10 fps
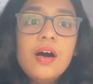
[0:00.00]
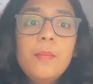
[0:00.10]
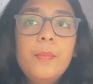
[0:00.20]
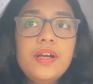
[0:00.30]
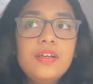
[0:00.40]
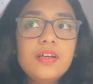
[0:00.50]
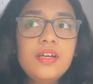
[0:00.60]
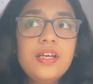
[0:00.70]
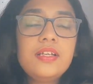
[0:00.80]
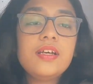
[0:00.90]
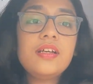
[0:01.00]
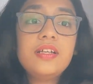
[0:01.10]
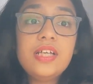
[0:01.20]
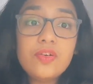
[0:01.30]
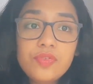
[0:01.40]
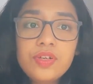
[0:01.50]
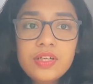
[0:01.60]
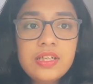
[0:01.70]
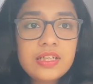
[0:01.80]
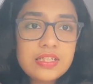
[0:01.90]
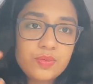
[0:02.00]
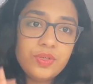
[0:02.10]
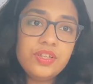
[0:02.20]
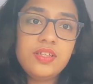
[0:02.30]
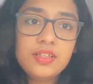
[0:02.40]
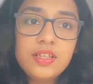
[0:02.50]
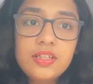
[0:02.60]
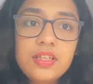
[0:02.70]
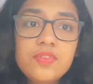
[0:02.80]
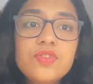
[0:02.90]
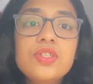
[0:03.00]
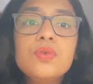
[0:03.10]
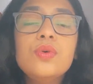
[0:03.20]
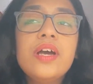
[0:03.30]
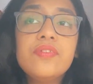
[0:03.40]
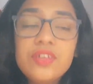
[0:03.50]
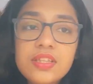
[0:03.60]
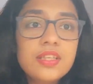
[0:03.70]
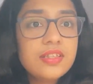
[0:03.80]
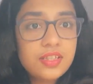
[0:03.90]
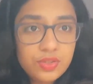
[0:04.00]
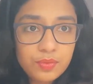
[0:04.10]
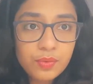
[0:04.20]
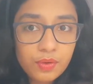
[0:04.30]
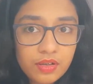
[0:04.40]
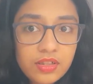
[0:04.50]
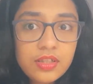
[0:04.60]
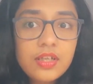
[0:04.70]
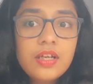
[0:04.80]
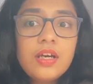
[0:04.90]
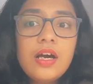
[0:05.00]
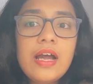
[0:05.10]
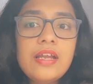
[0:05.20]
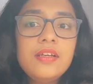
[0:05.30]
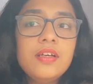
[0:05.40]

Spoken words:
but it definitely is worth it. It gives you everything that you want, and